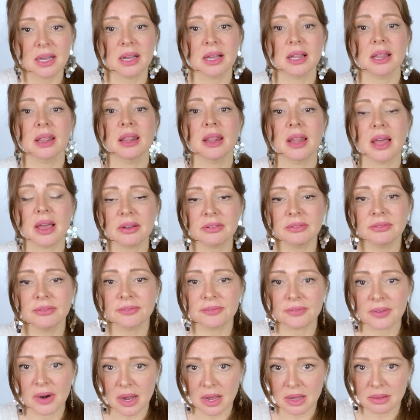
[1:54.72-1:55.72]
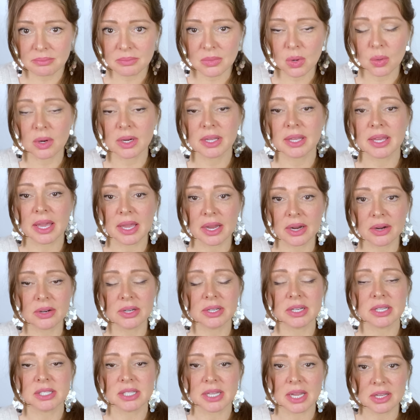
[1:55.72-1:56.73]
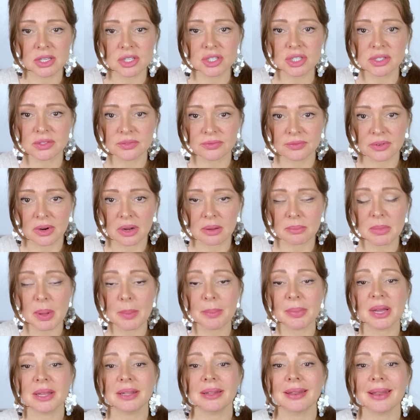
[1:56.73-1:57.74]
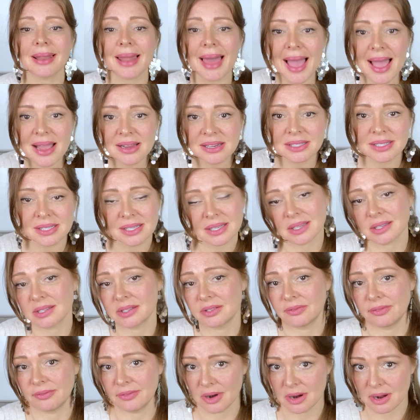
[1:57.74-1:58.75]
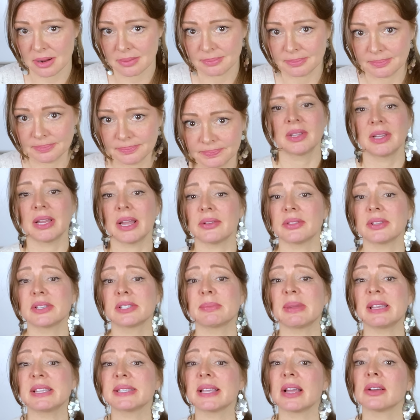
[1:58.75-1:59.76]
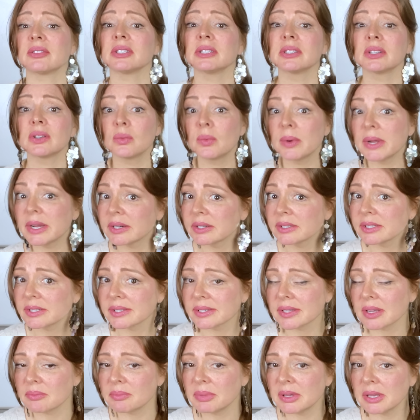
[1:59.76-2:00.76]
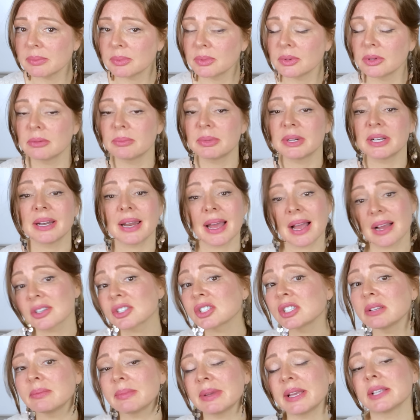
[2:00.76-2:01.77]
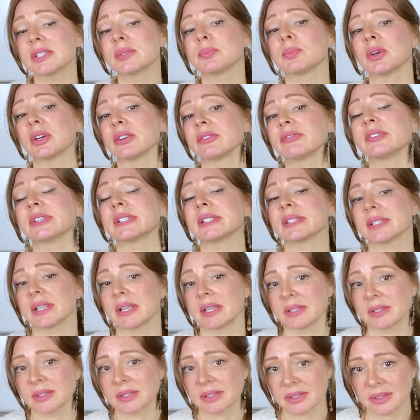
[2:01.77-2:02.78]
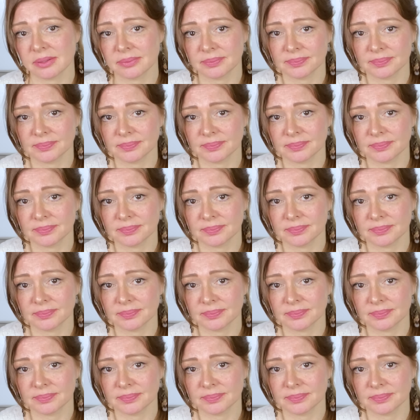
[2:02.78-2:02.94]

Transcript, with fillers: love from or care and attention from, but lacked it from. Now, this may sound a little weird to some people, but it actually makes perfect sense,